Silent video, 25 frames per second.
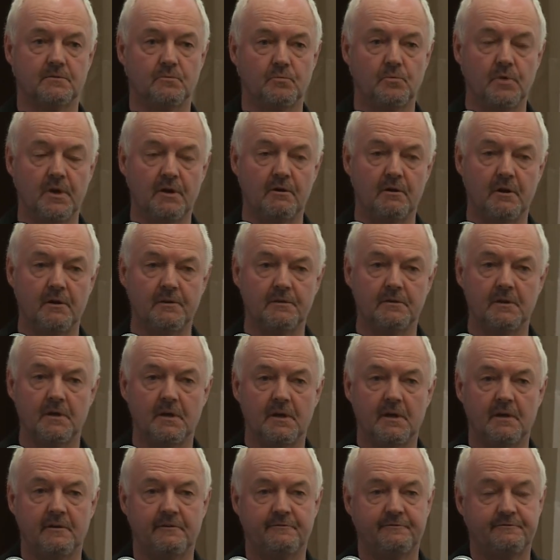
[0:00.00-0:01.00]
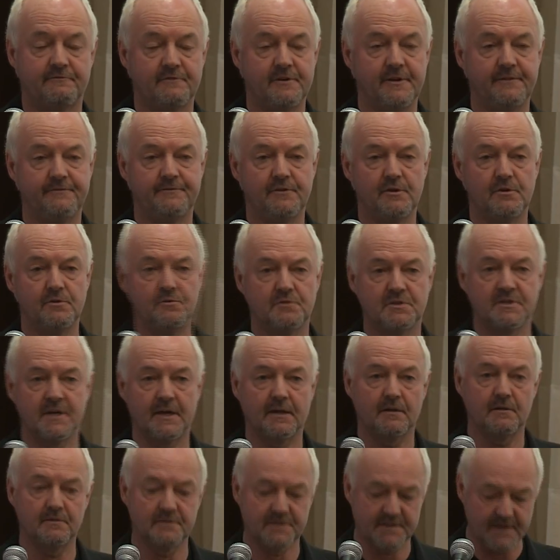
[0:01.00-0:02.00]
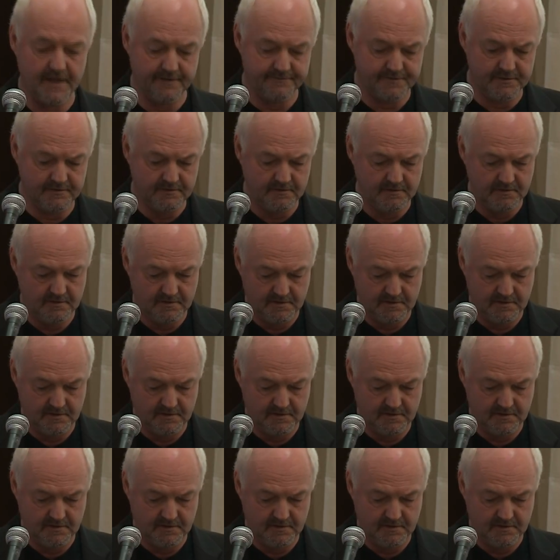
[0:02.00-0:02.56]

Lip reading: We're on Freeview Channel 7,